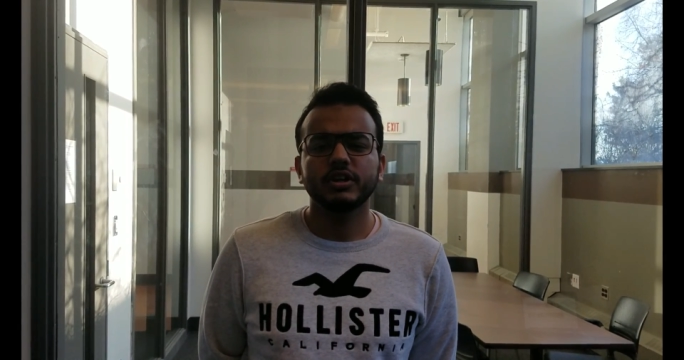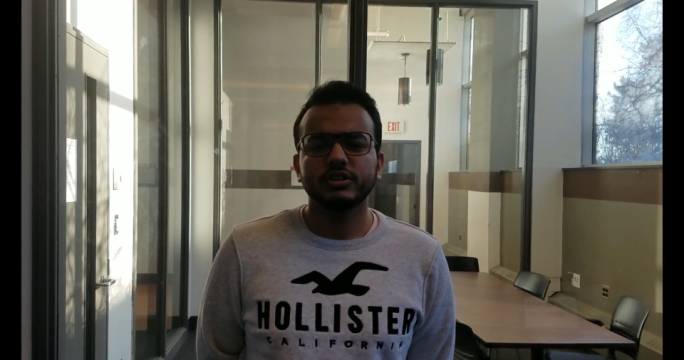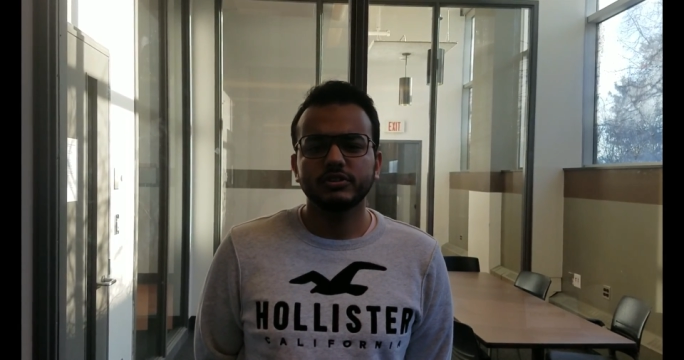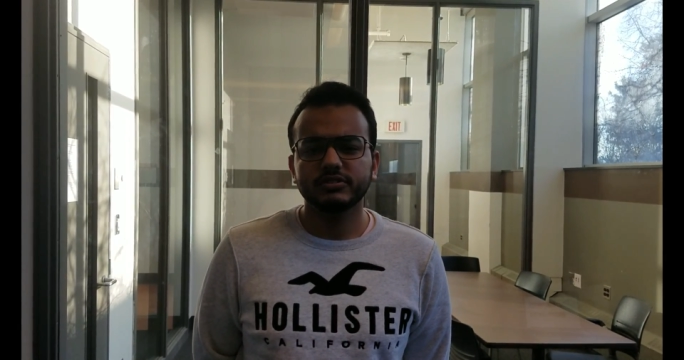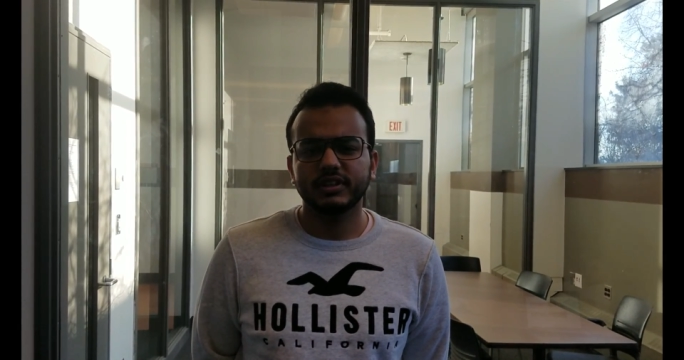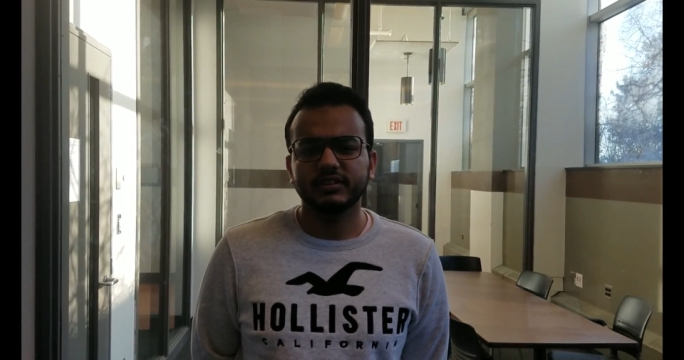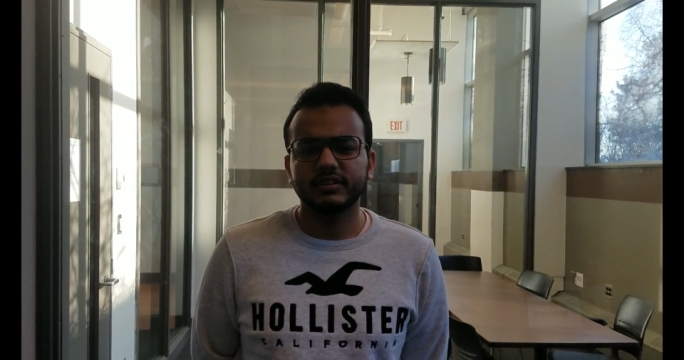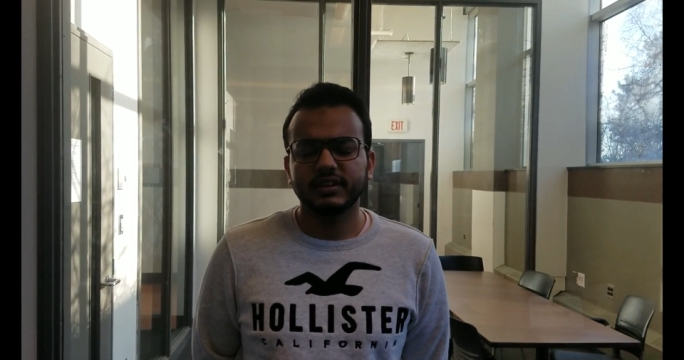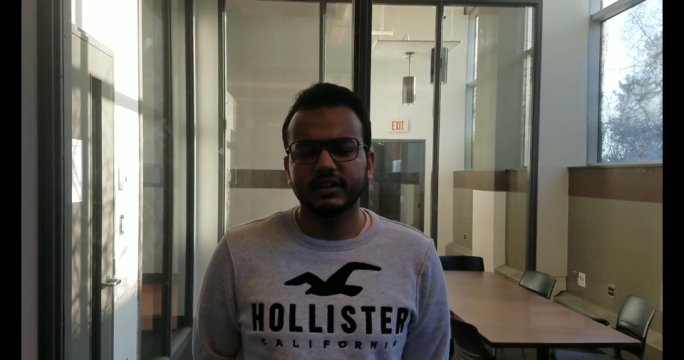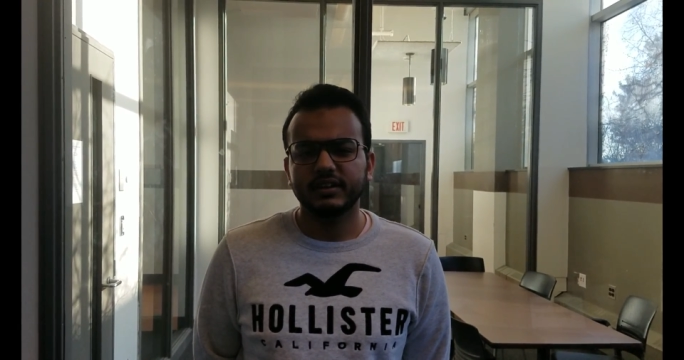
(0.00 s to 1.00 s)
using the
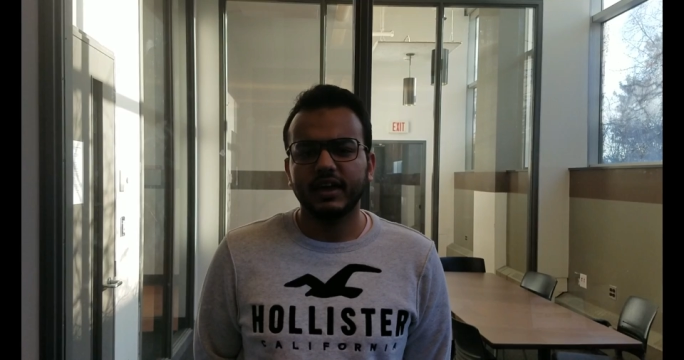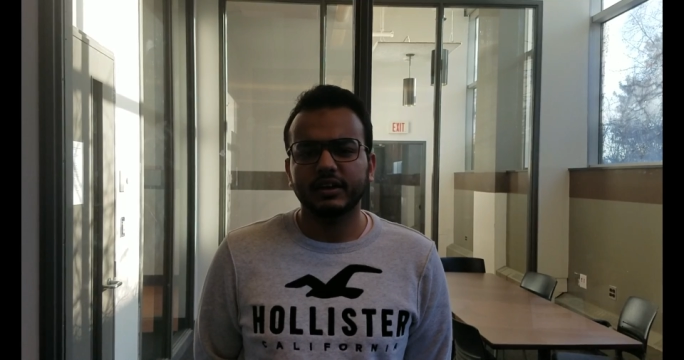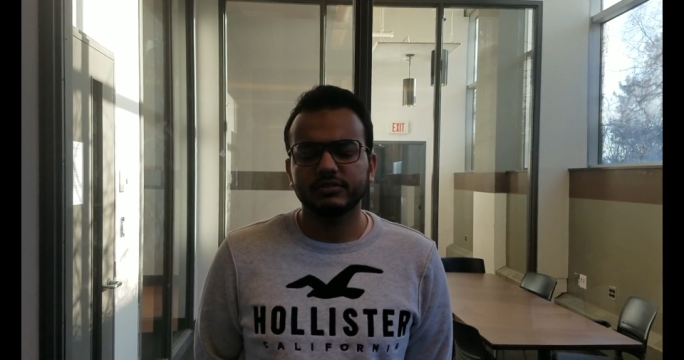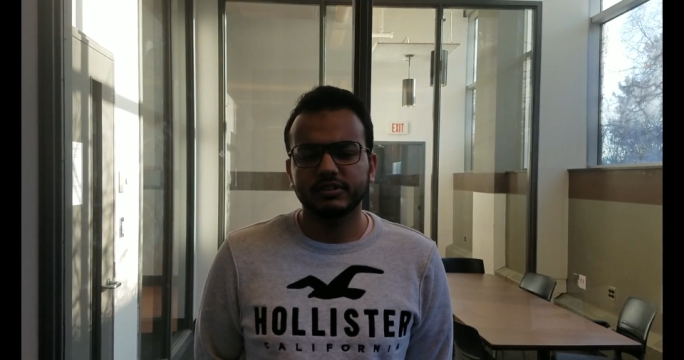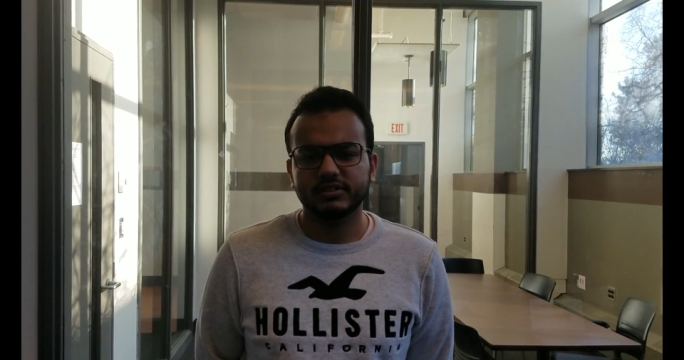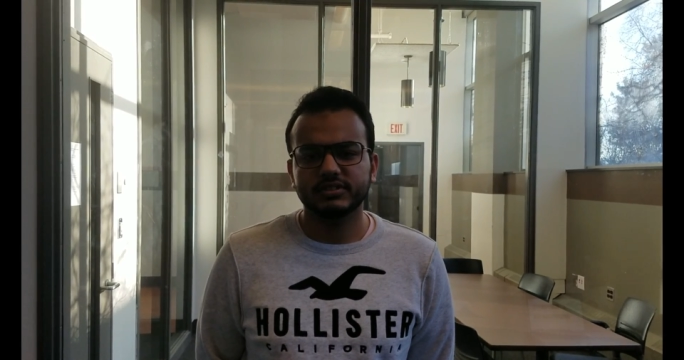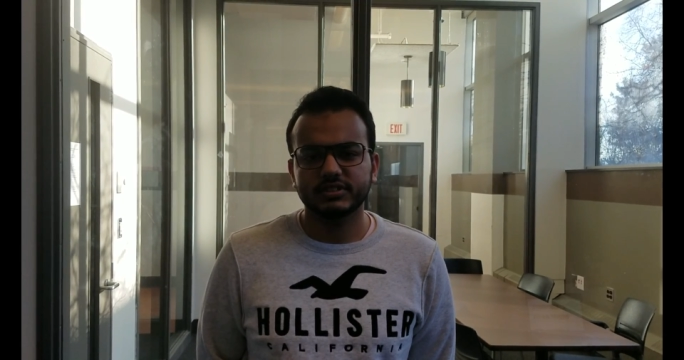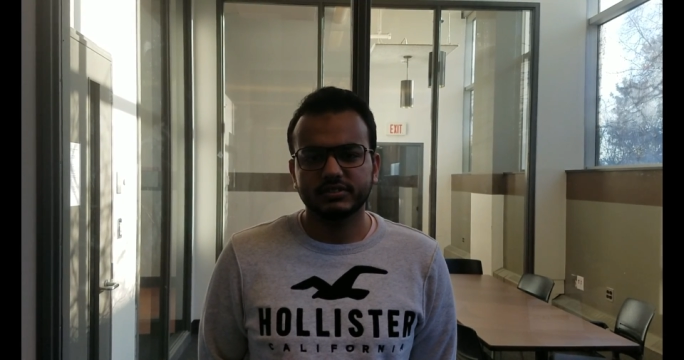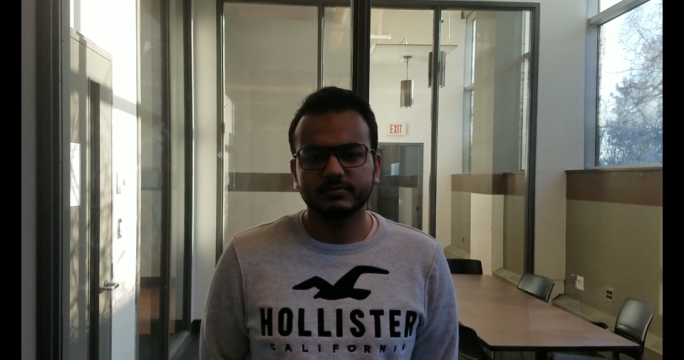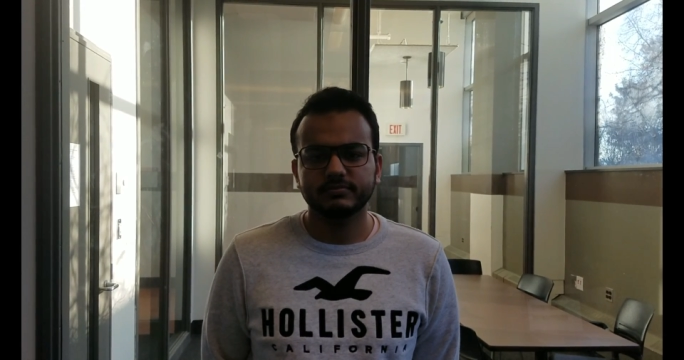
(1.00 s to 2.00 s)
data acquisition
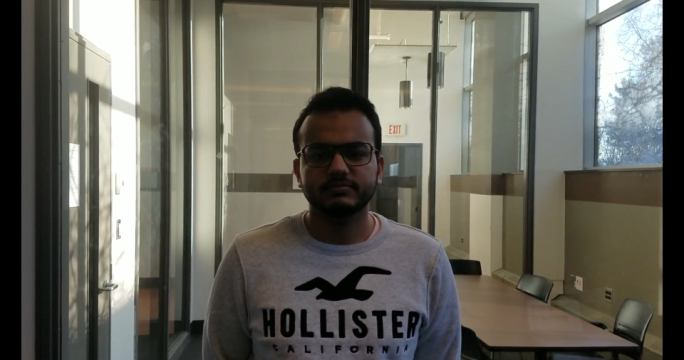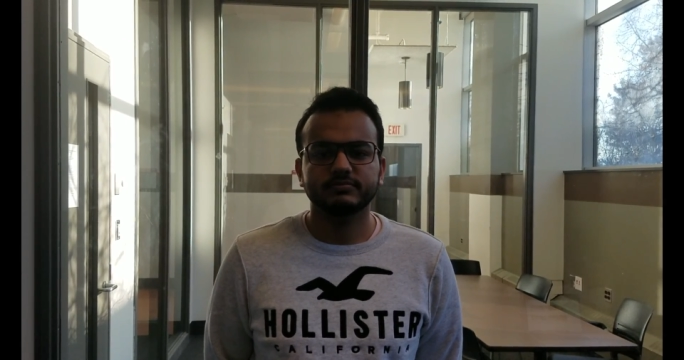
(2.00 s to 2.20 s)
system.